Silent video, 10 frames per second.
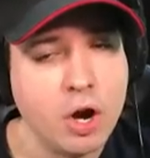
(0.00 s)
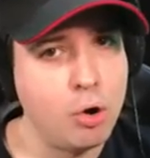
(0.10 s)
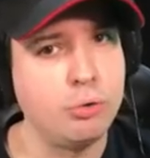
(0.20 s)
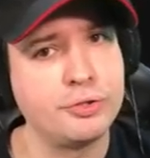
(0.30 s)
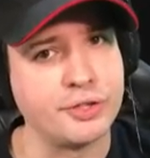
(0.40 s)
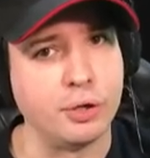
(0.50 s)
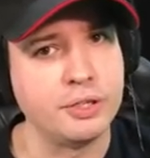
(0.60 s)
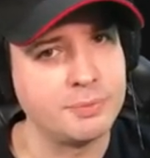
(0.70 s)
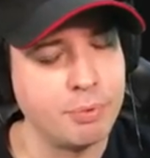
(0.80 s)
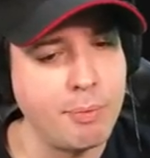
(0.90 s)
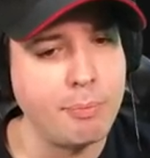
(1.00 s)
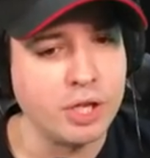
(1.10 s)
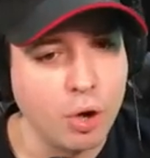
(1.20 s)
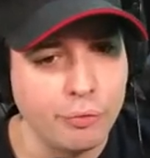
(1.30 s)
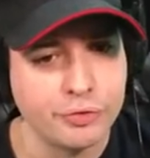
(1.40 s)
also, it's
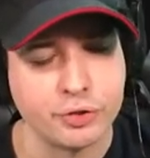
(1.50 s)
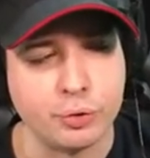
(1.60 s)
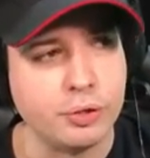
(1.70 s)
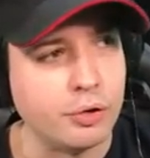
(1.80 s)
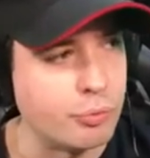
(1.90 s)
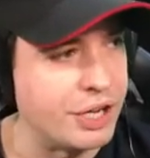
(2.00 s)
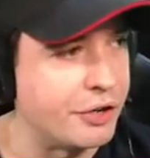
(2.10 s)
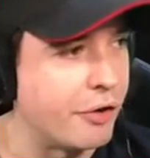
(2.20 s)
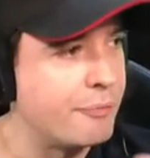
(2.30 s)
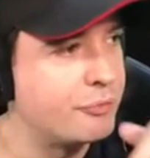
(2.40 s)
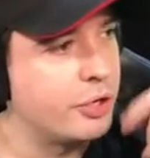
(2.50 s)
probably also a raider,